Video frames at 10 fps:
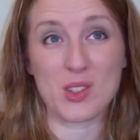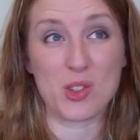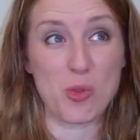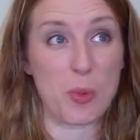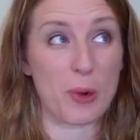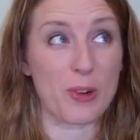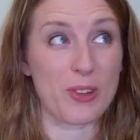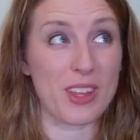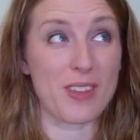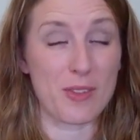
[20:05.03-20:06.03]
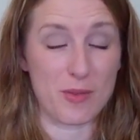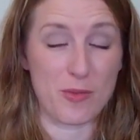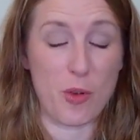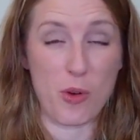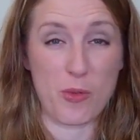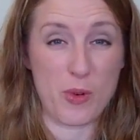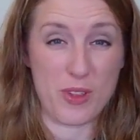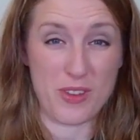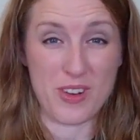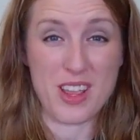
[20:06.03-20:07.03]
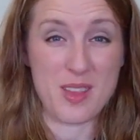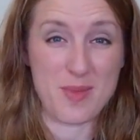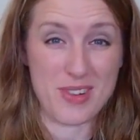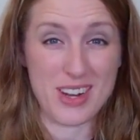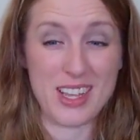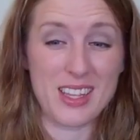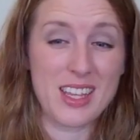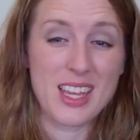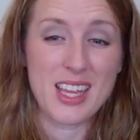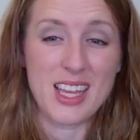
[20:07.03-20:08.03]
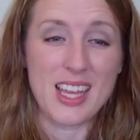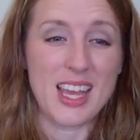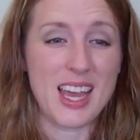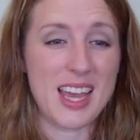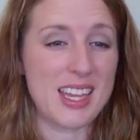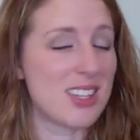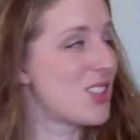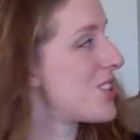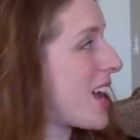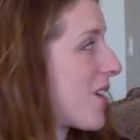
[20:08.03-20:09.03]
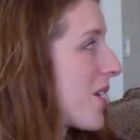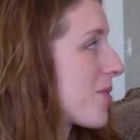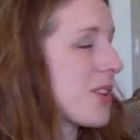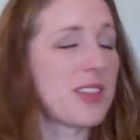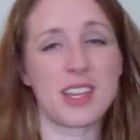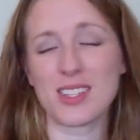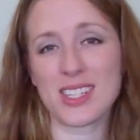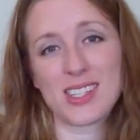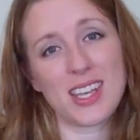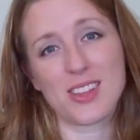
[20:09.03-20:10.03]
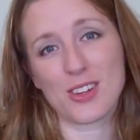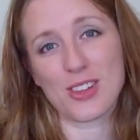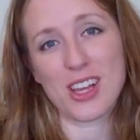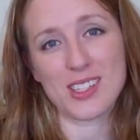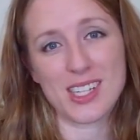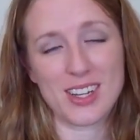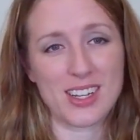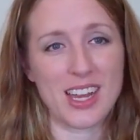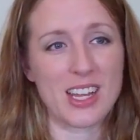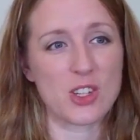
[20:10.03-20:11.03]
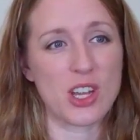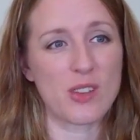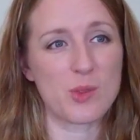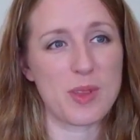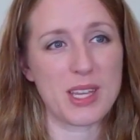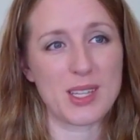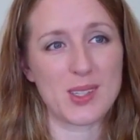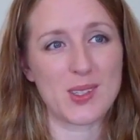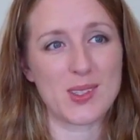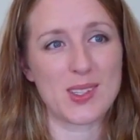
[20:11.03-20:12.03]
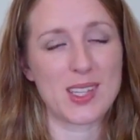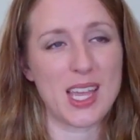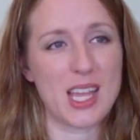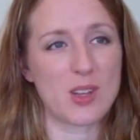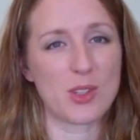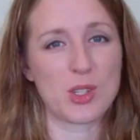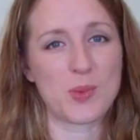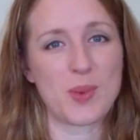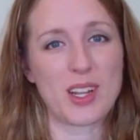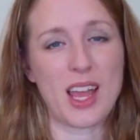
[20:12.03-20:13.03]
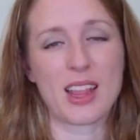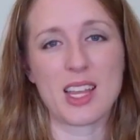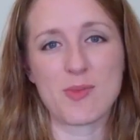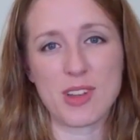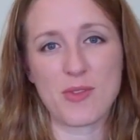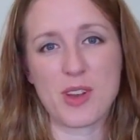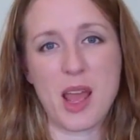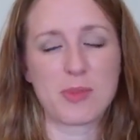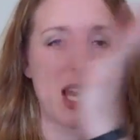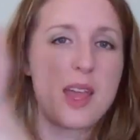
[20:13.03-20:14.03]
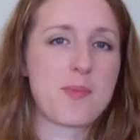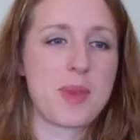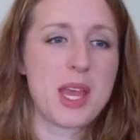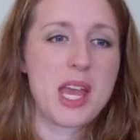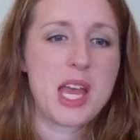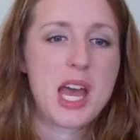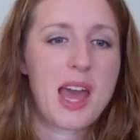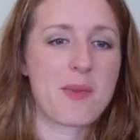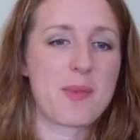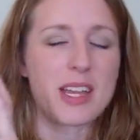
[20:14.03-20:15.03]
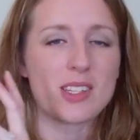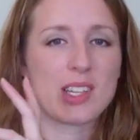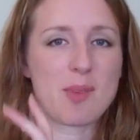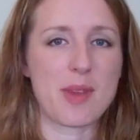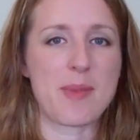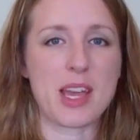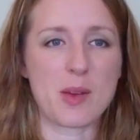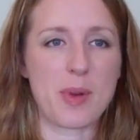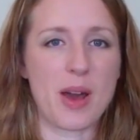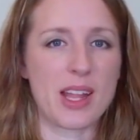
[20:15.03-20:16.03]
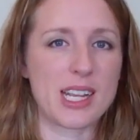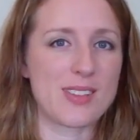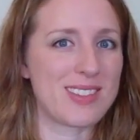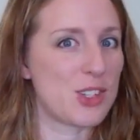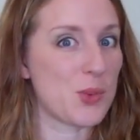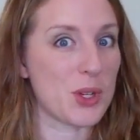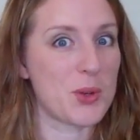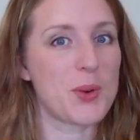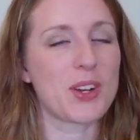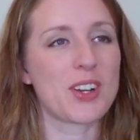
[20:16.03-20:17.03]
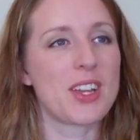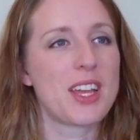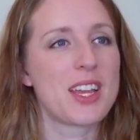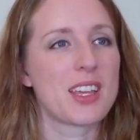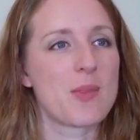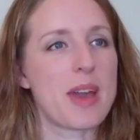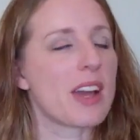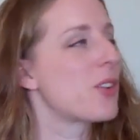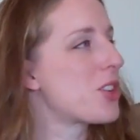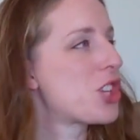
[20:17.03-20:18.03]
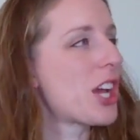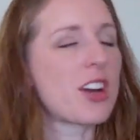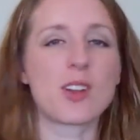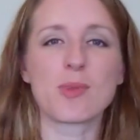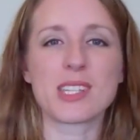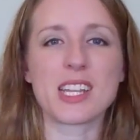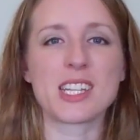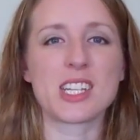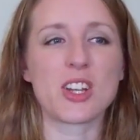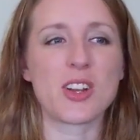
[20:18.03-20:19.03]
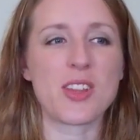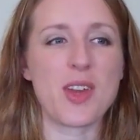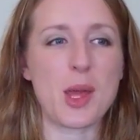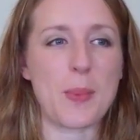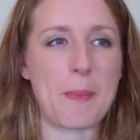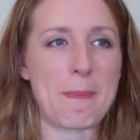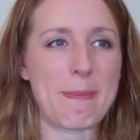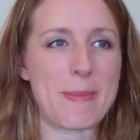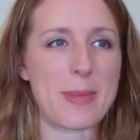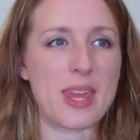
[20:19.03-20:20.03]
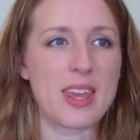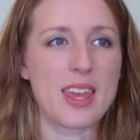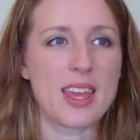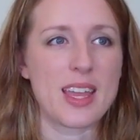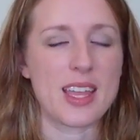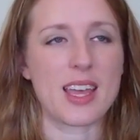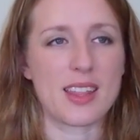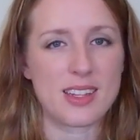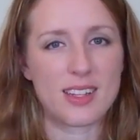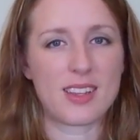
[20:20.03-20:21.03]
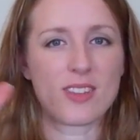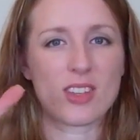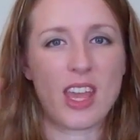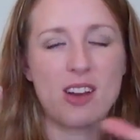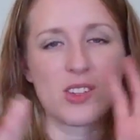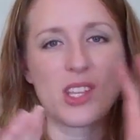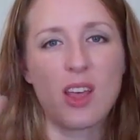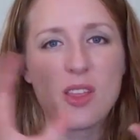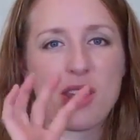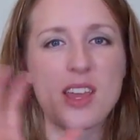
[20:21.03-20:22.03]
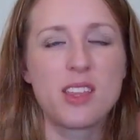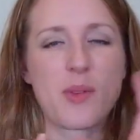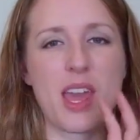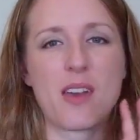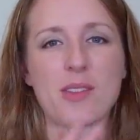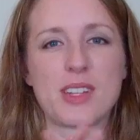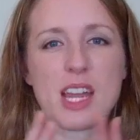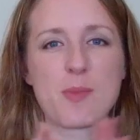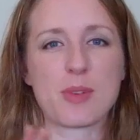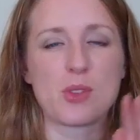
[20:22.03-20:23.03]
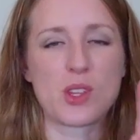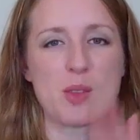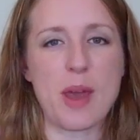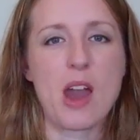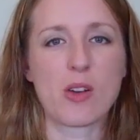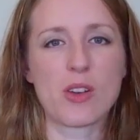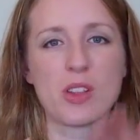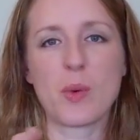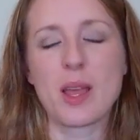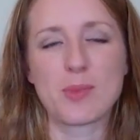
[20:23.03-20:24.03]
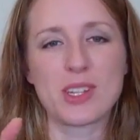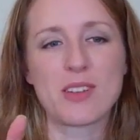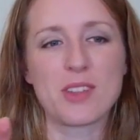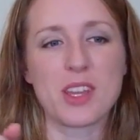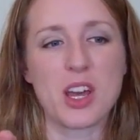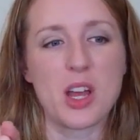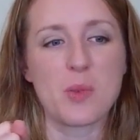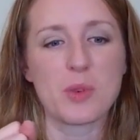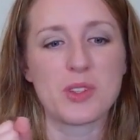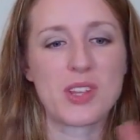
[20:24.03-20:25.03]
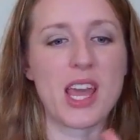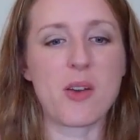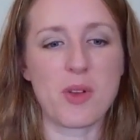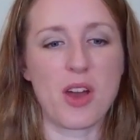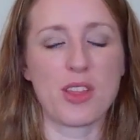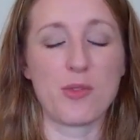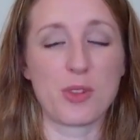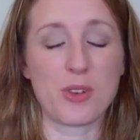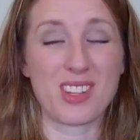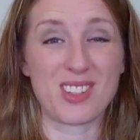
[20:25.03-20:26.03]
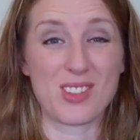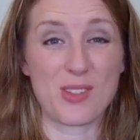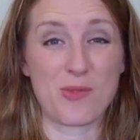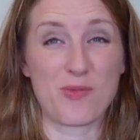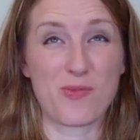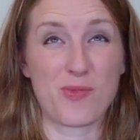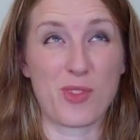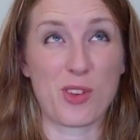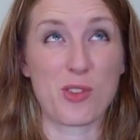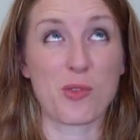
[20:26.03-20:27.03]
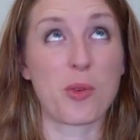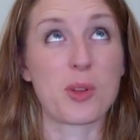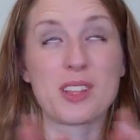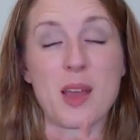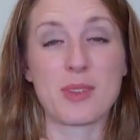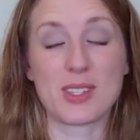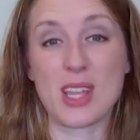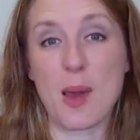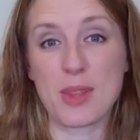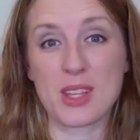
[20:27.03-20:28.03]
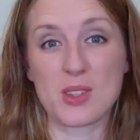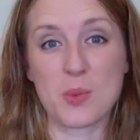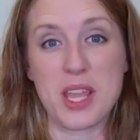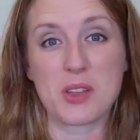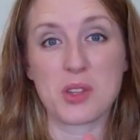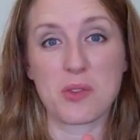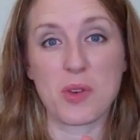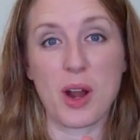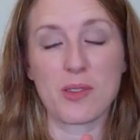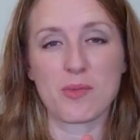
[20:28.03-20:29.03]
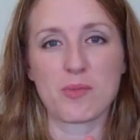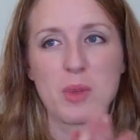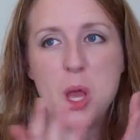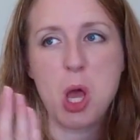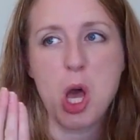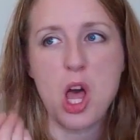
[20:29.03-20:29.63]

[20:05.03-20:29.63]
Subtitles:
I mean, like super early, 4:30 in the morning. And now everything is inside their closet on high shelves because today it was just when I laid them down for nap time. I went back to get my makeup on to record, come back, go to check on them because I didn't hear anything. Yeah, the little carousel thing that we have the diapers and the powder and the wipes and everything on was down on the floor. This is the third or fourth time this has happened this week so far.